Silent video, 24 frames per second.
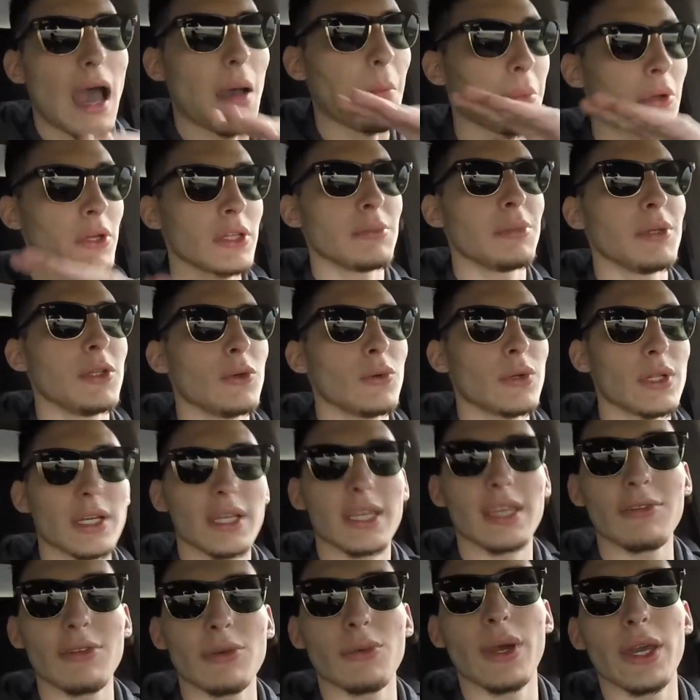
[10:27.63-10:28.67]
I'm gonna be doing a
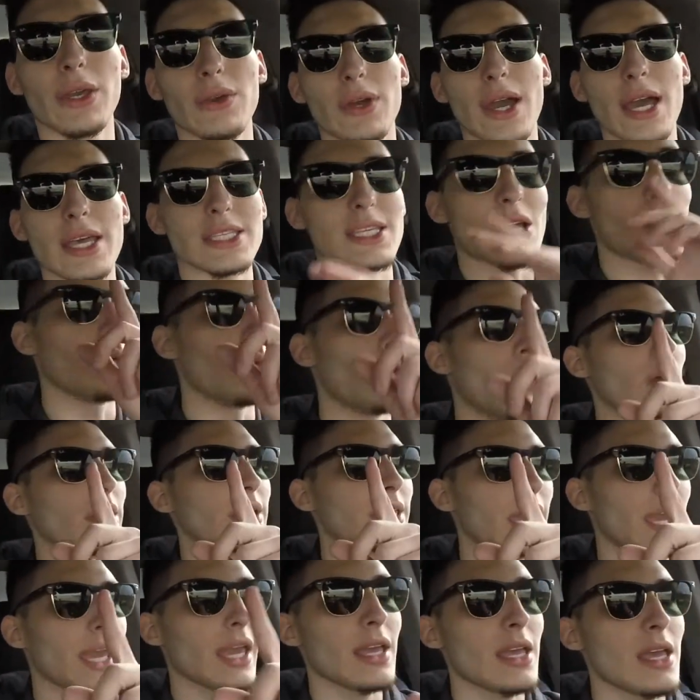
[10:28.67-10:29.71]
giveaway, you guys, at
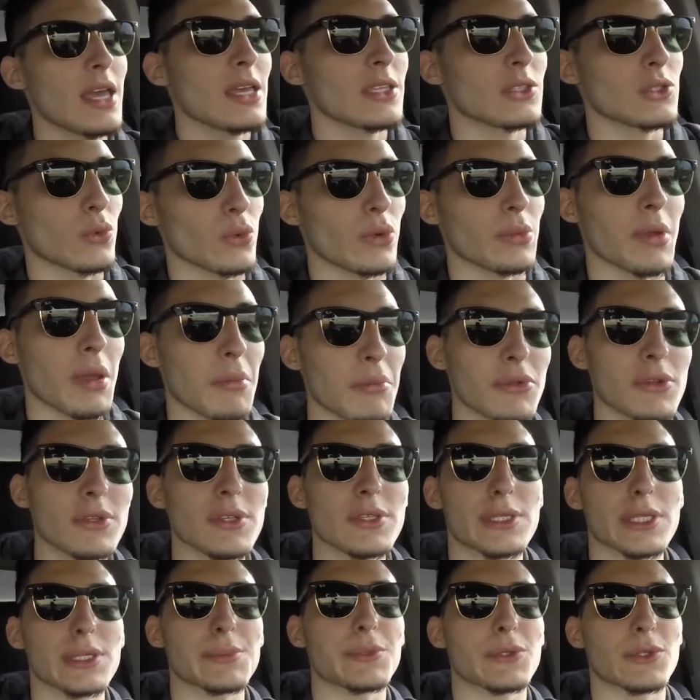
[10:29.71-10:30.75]
1K. So remember
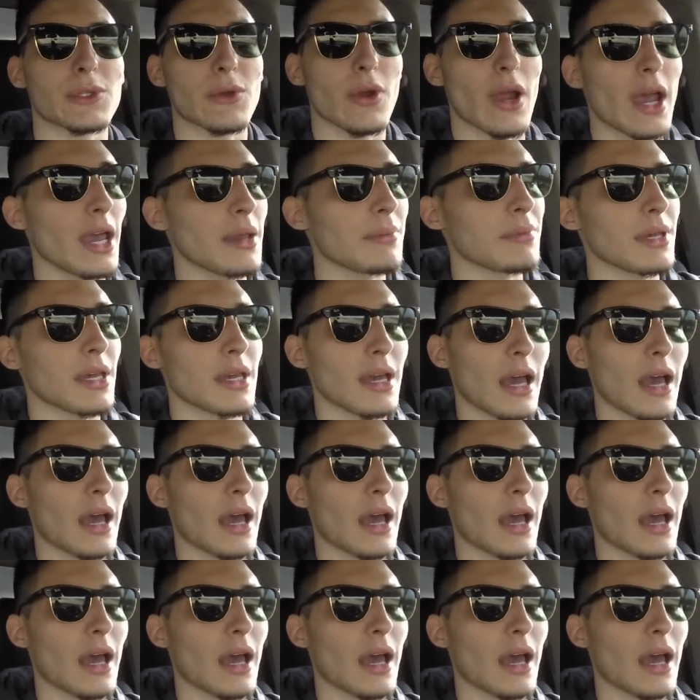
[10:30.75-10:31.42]
to subscribe.